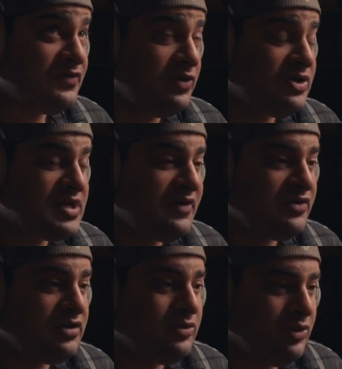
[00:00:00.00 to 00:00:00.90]
2 years
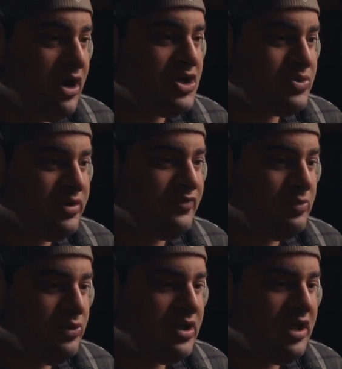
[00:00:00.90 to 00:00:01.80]
after we graduated
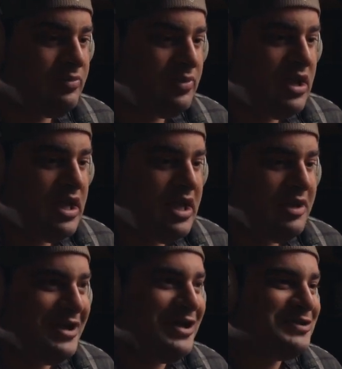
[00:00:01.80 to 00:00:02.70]
from boot camp.
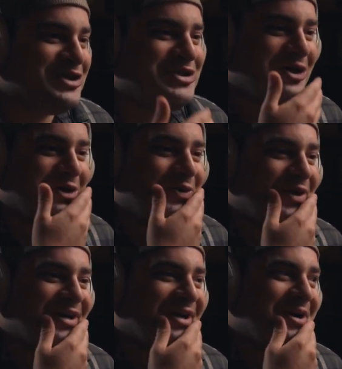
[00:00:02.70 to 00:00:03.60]
To tell a
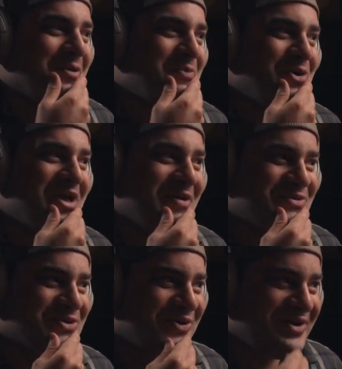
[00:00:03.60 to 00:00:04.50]
quick boot camp
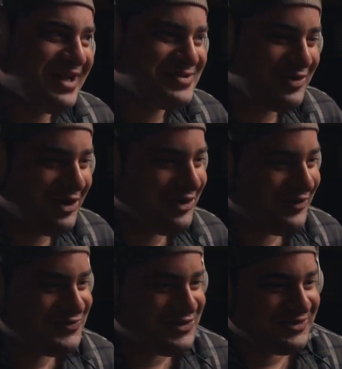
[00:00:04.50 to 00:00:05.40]
story, as we all
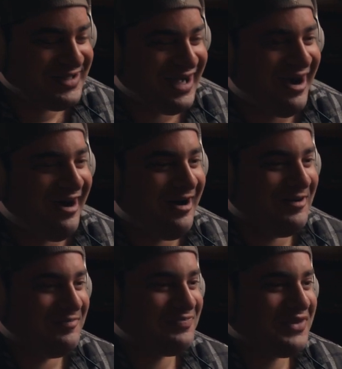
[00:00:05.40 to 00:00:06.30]
love to.
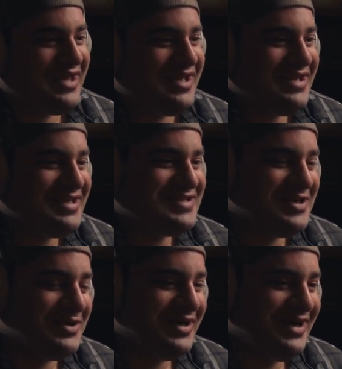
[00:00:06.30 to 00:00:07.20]

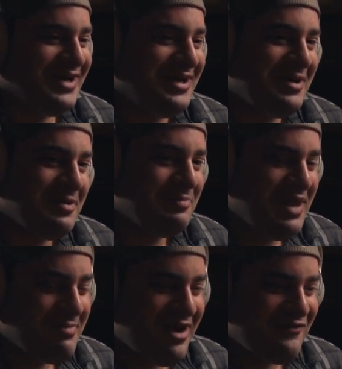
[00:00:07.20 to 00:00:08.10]
So
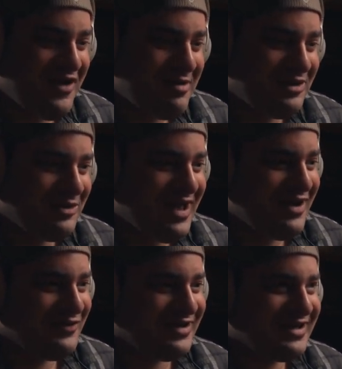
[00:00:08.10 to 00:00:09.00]
me and my family, we
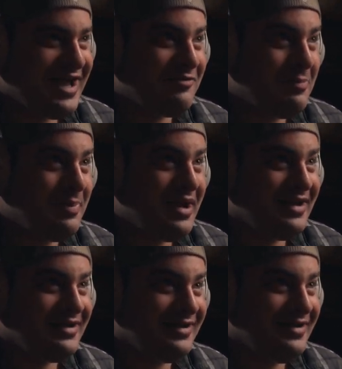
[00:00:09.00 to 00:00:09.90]
have a kind of a
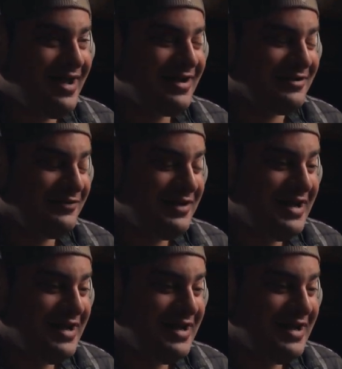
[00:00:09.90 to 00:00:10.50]
bad knack of